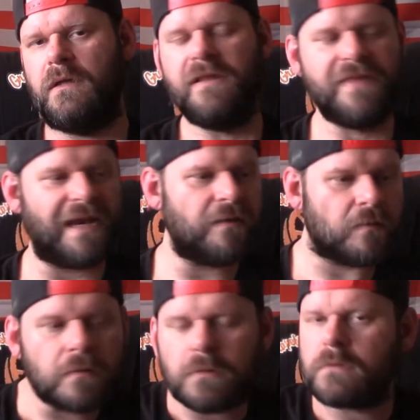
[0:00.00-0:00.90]

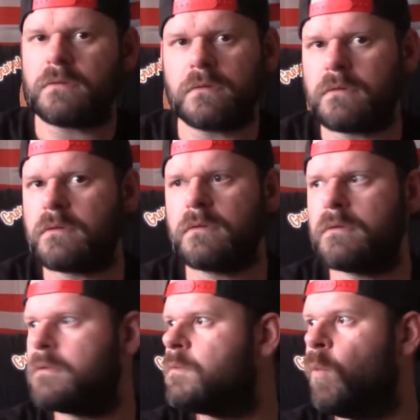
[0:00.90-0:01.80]
then
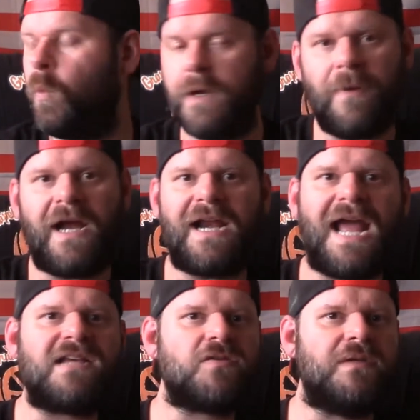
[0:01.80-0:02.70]
we might
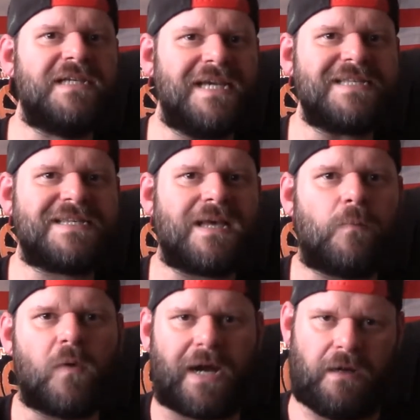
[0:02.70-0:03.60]
actually get
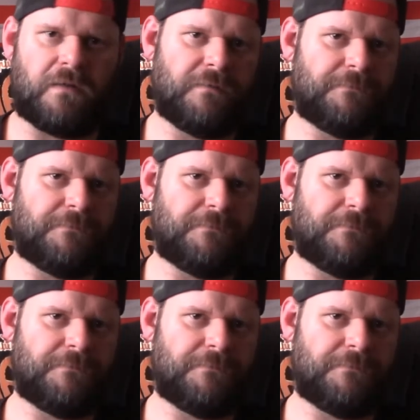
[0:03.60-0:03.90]
somewhere.